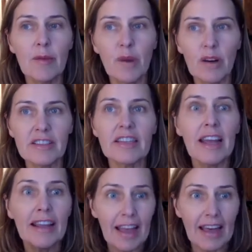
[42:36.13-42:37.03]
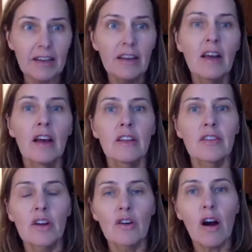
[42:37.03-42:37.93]
But again,
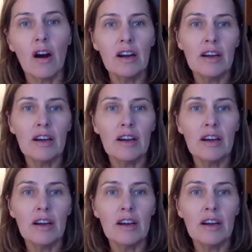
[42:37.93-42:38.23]
there are